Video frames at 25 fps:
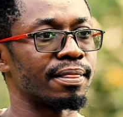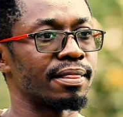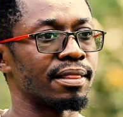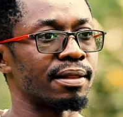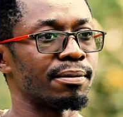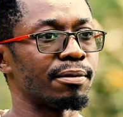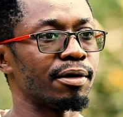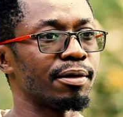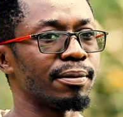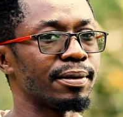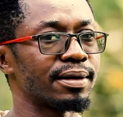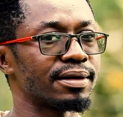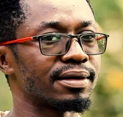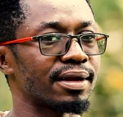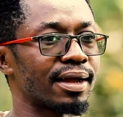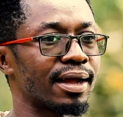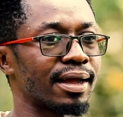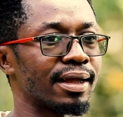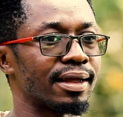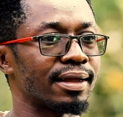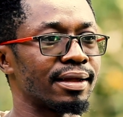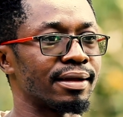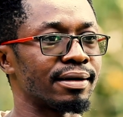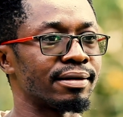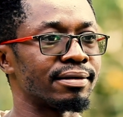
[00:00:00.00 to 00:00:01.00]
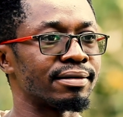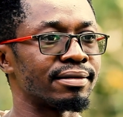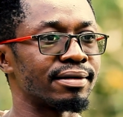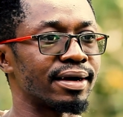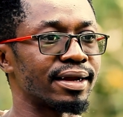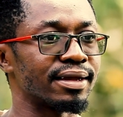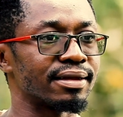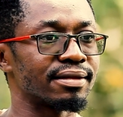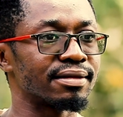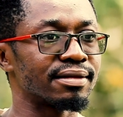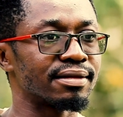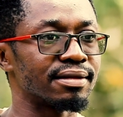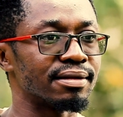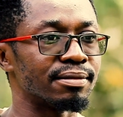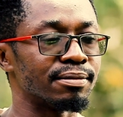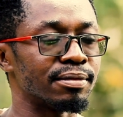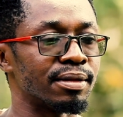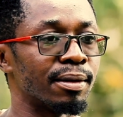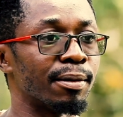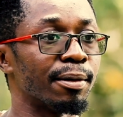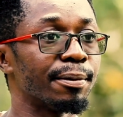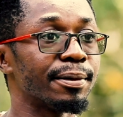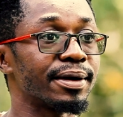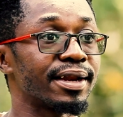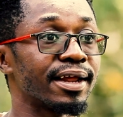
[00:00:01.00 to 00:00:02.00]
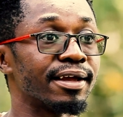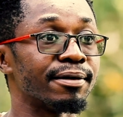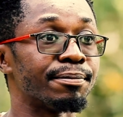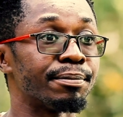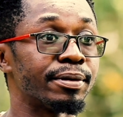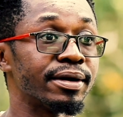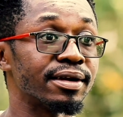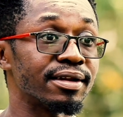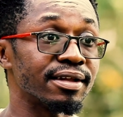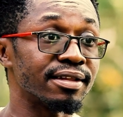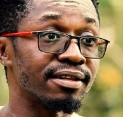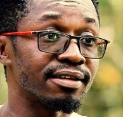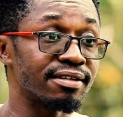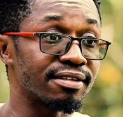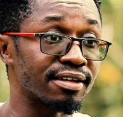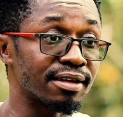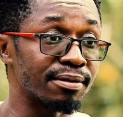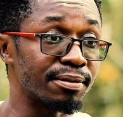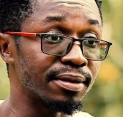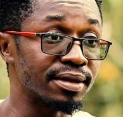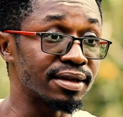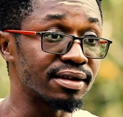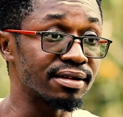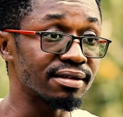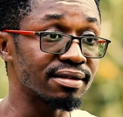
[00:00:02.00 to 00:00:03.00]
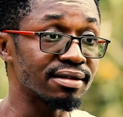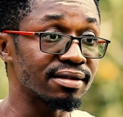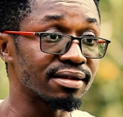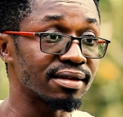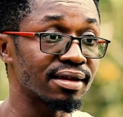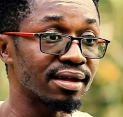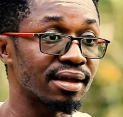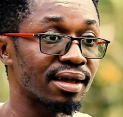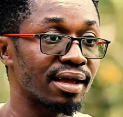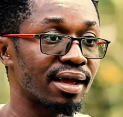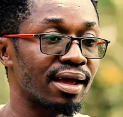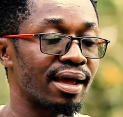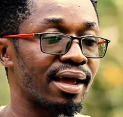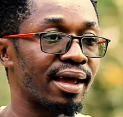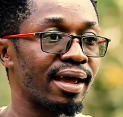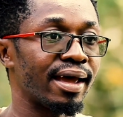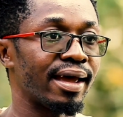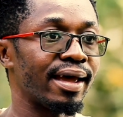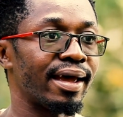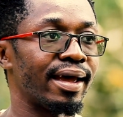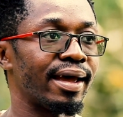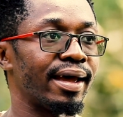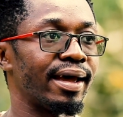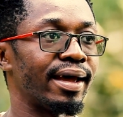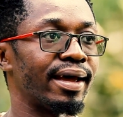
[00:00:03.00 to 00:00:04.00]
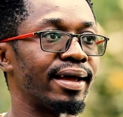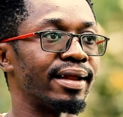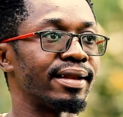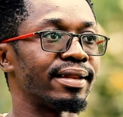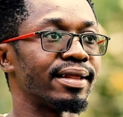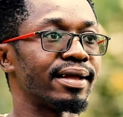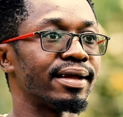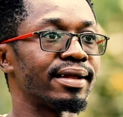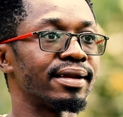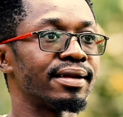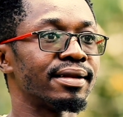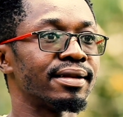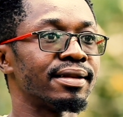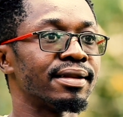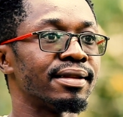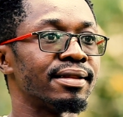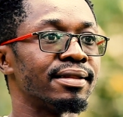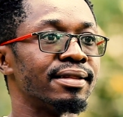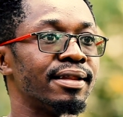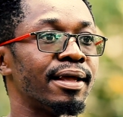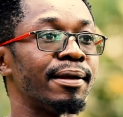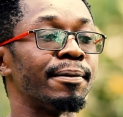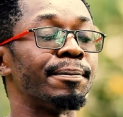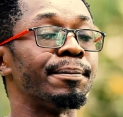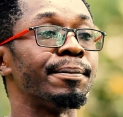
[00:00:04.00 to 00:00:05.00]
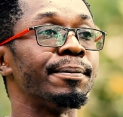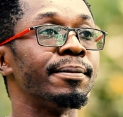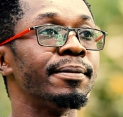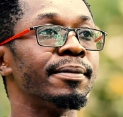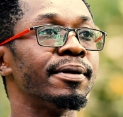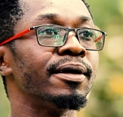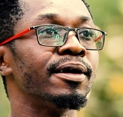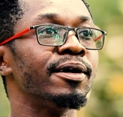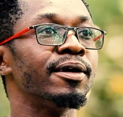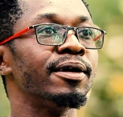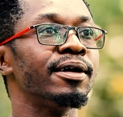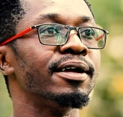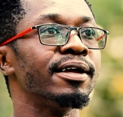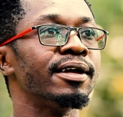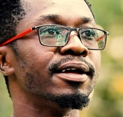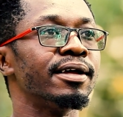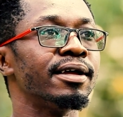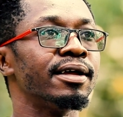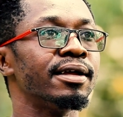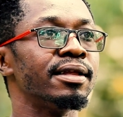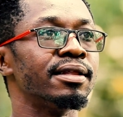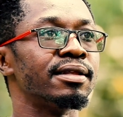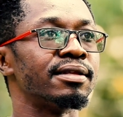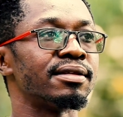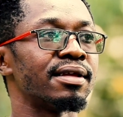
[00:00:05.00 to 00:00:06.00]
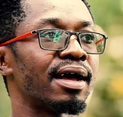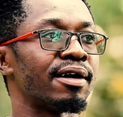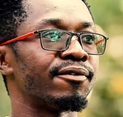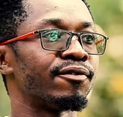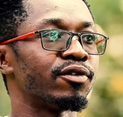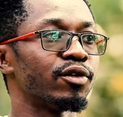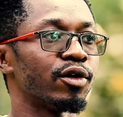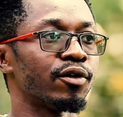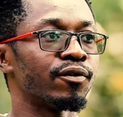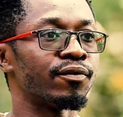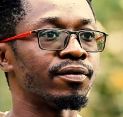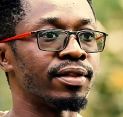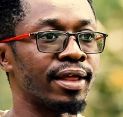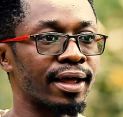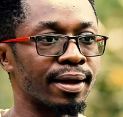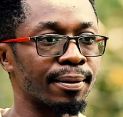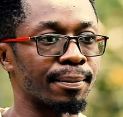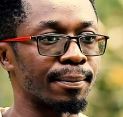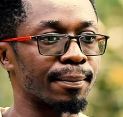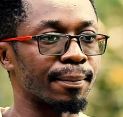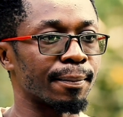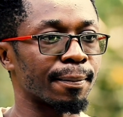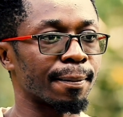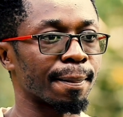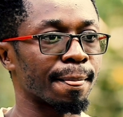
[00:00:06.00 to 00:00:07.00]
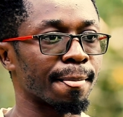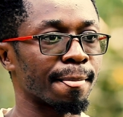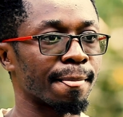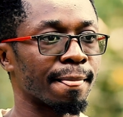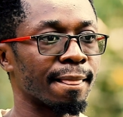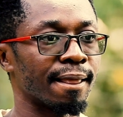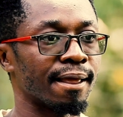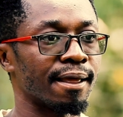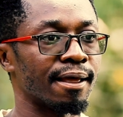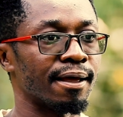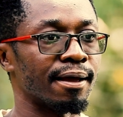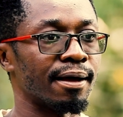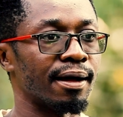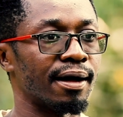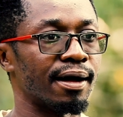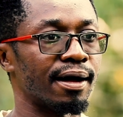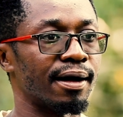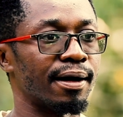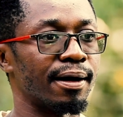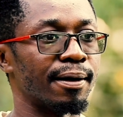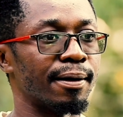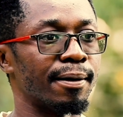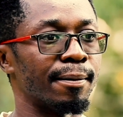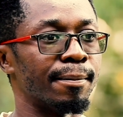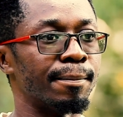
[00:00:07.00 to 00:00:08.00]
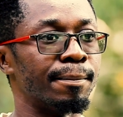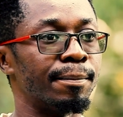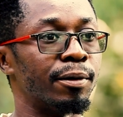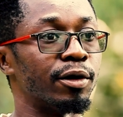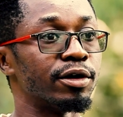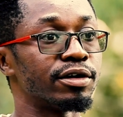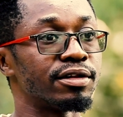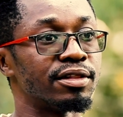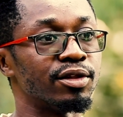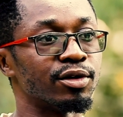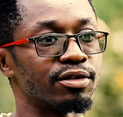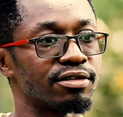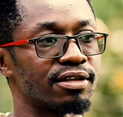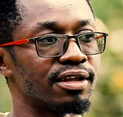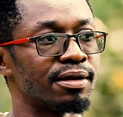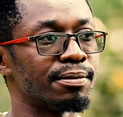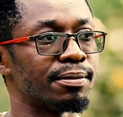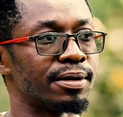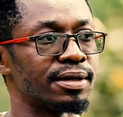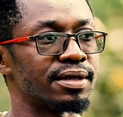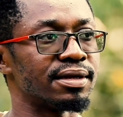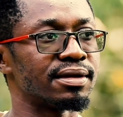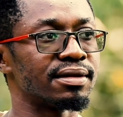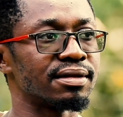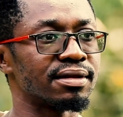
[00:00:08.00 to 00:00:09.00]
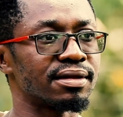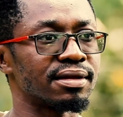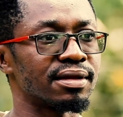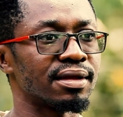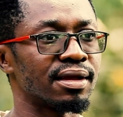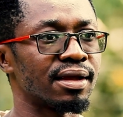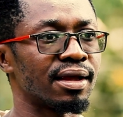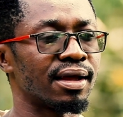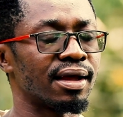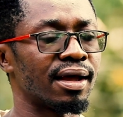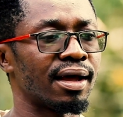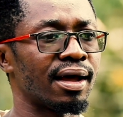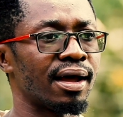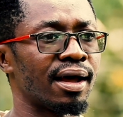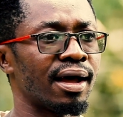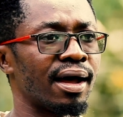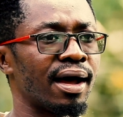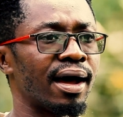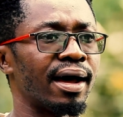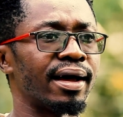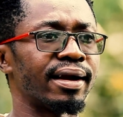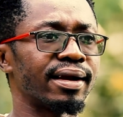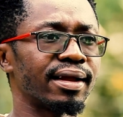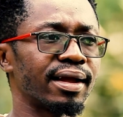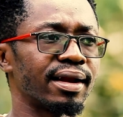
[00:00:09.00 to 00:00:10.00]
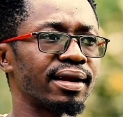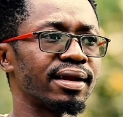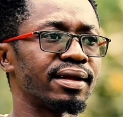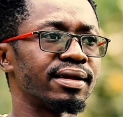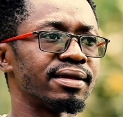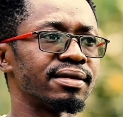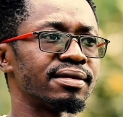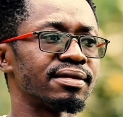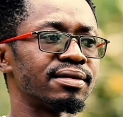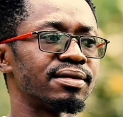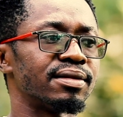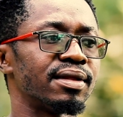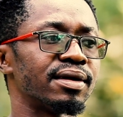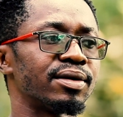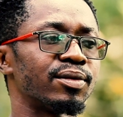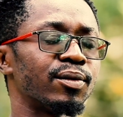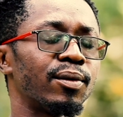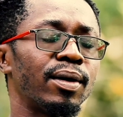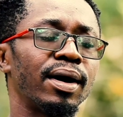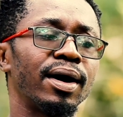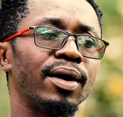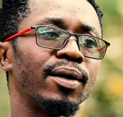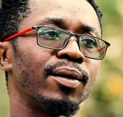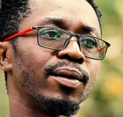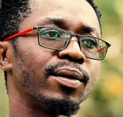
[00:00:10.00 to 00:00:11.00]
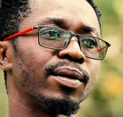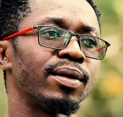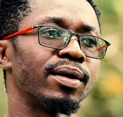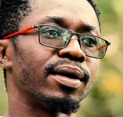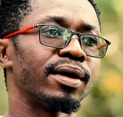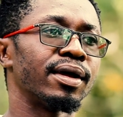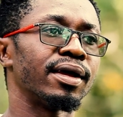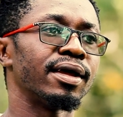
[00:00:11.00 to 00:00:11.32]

The moment I printed these images, and then a few of them bought those images, I realized that wow,